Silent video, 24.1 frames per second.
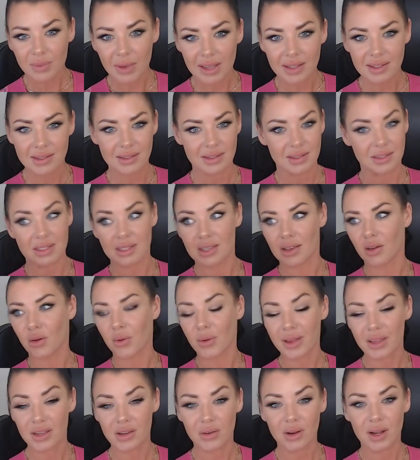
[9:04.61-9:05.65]
make to
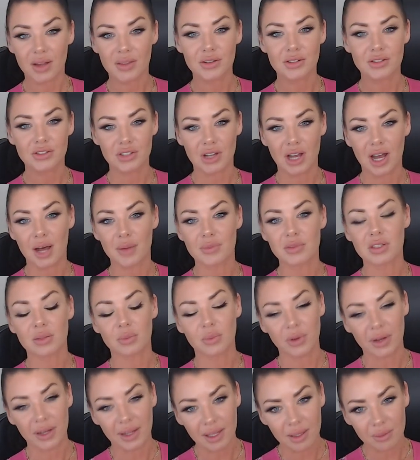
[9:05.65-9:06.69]
quit your other job, to
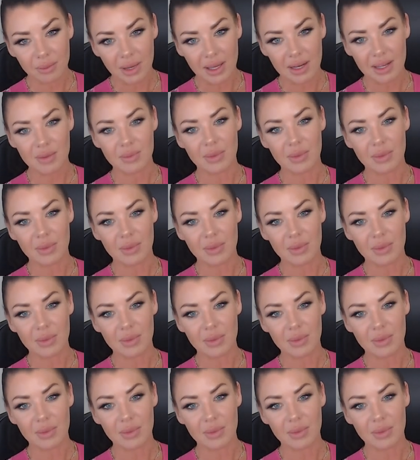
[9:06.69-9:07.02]
bring in money